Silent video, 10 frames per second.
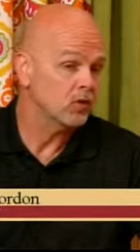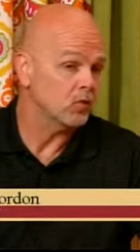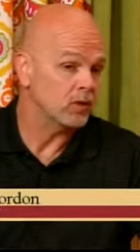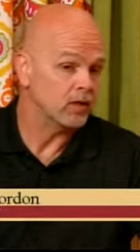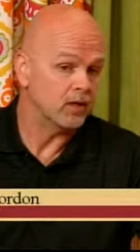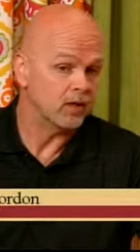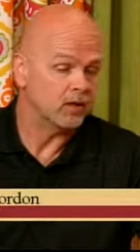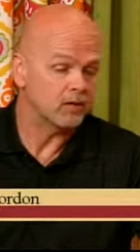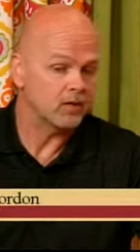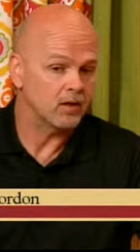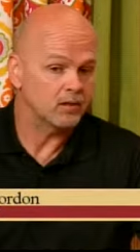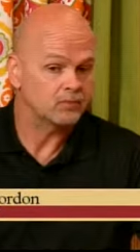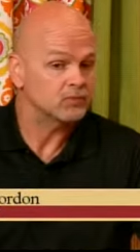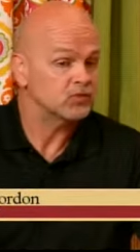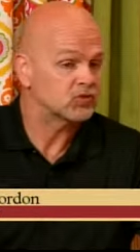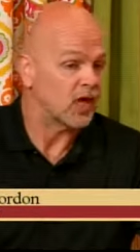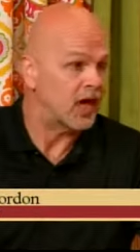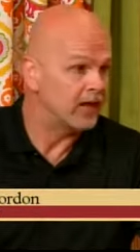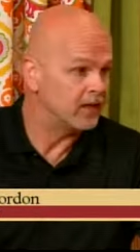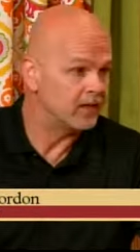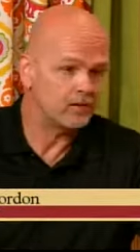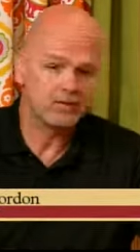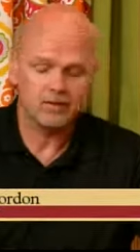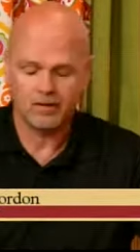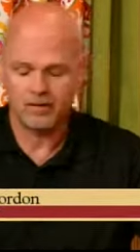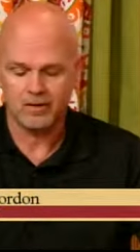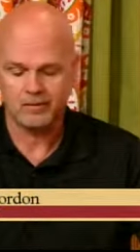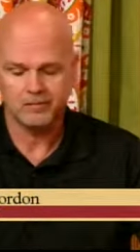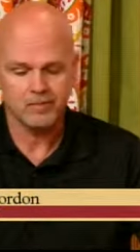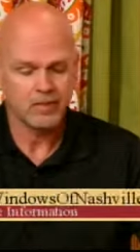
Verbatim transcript: we uh, uh siding, um,